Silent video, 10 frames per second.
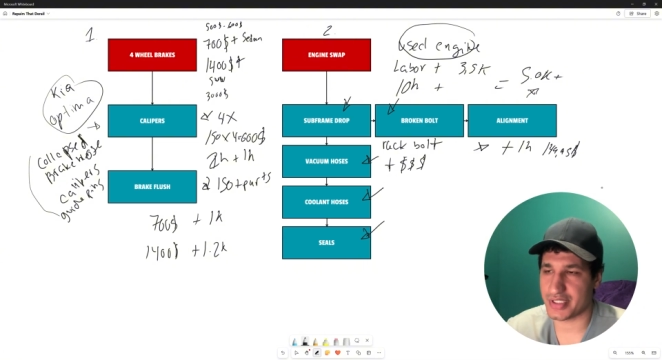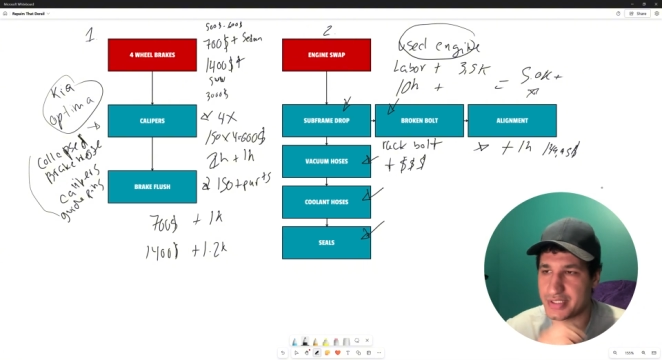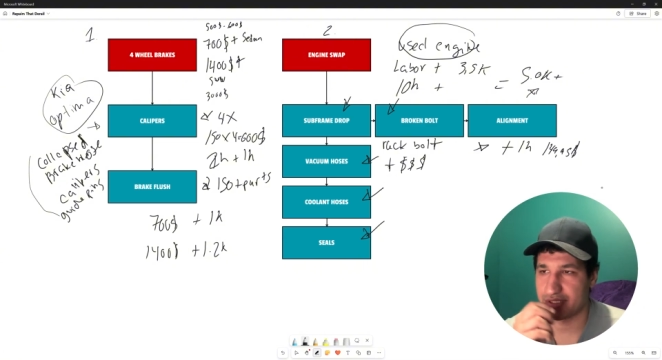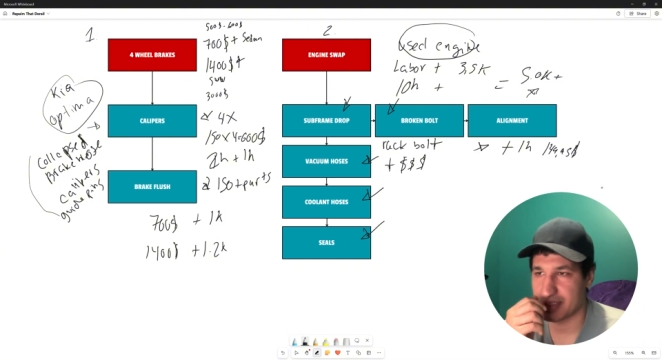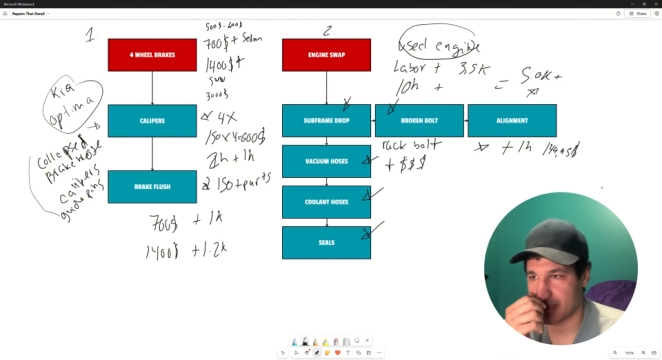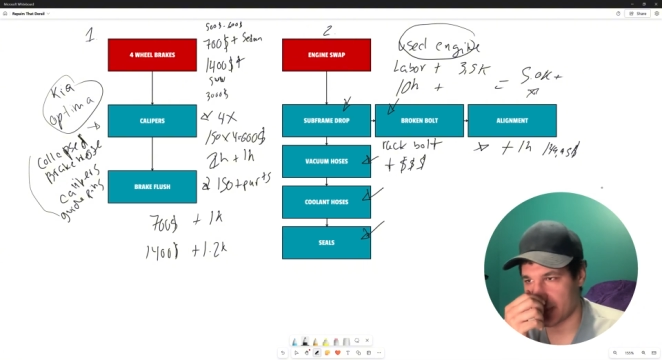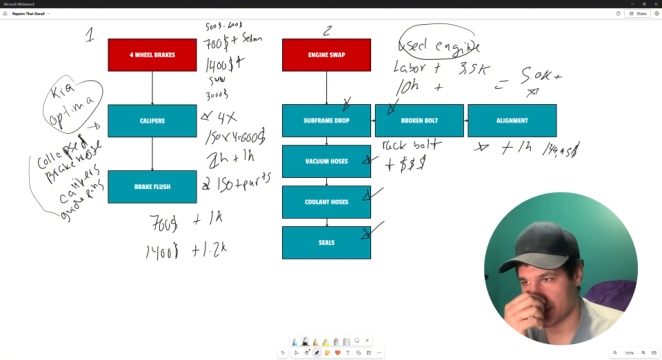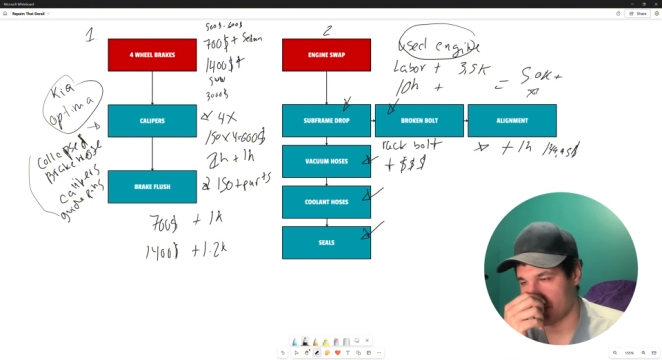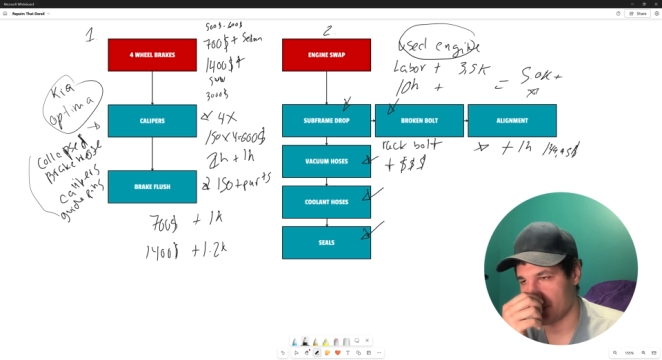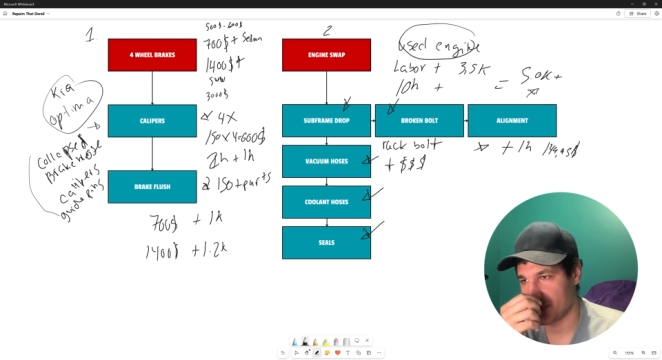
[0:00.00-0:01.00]
and then they
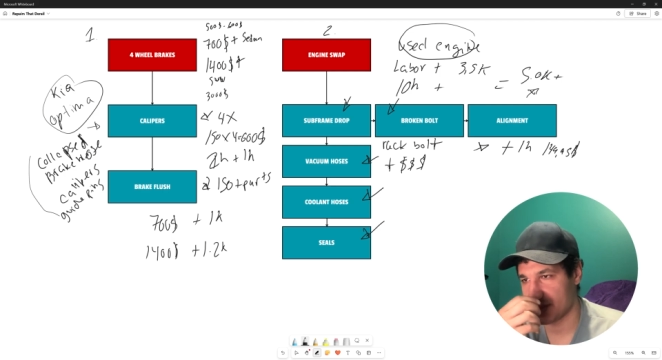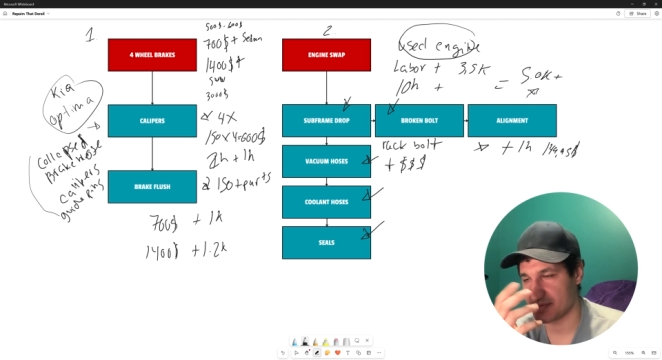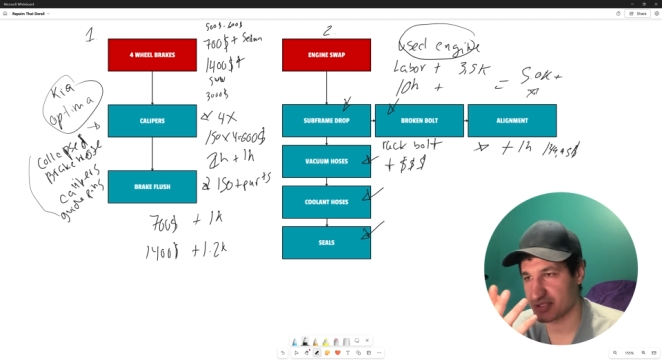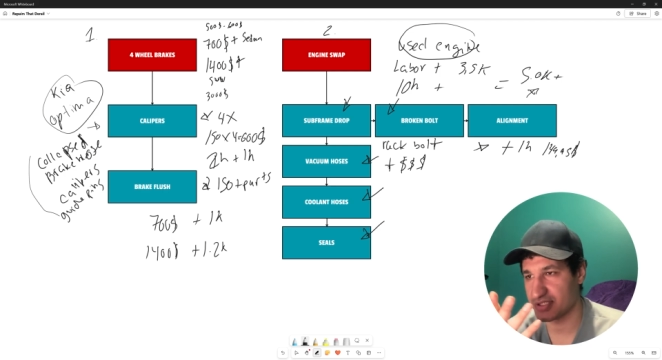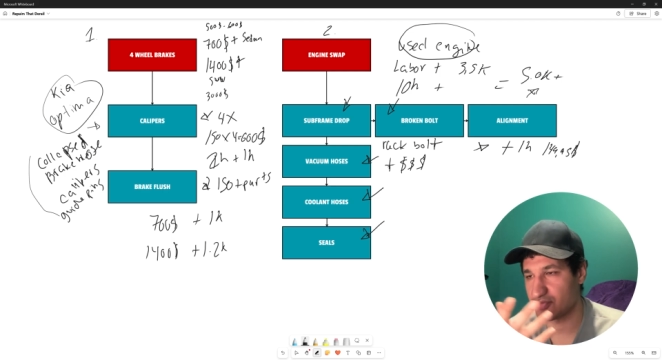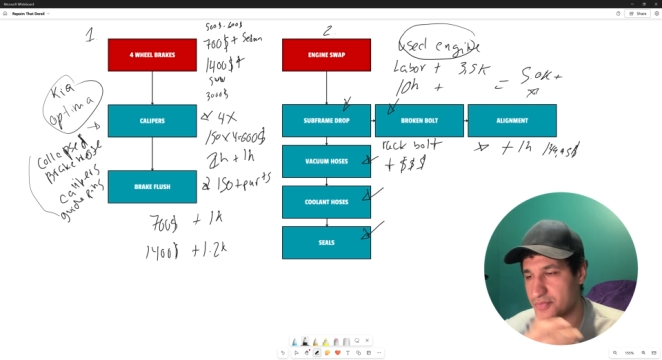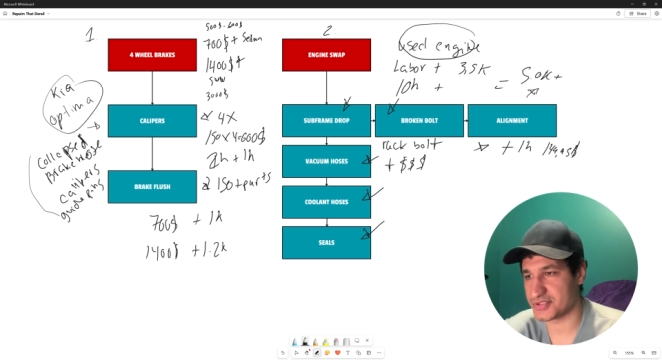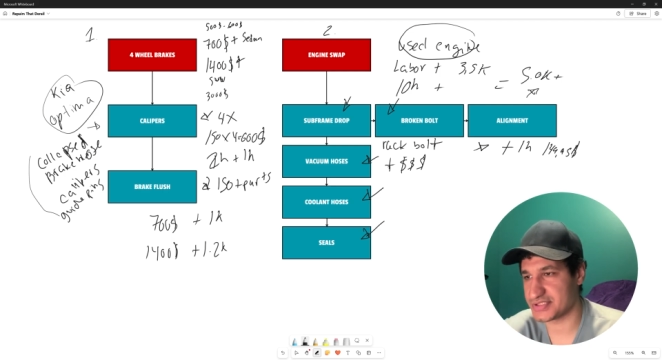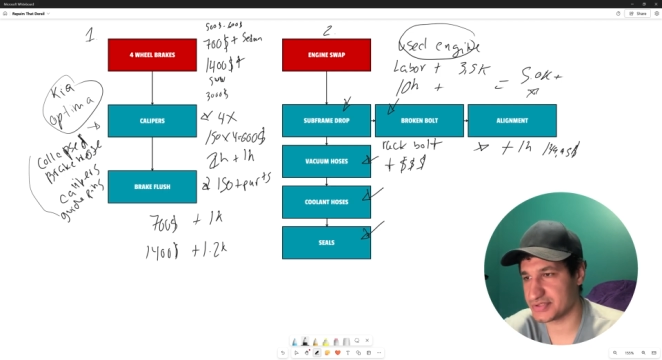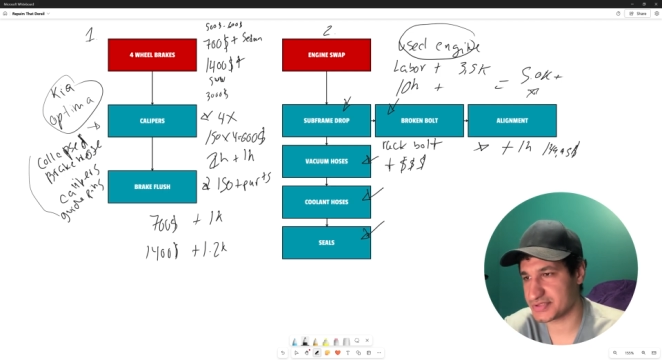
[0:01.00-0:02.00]
especially the rubber
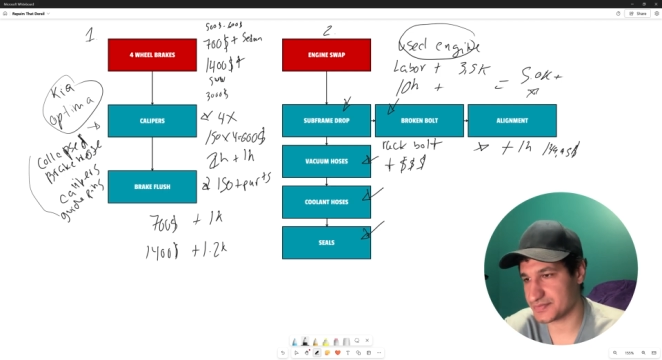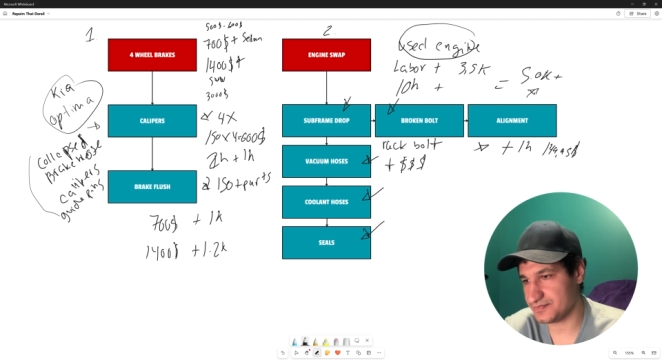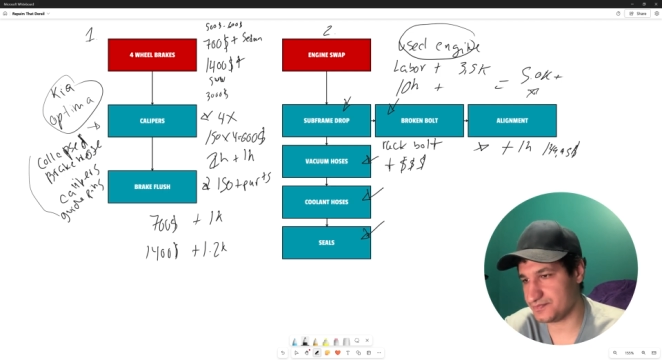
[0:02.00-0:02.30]
seals,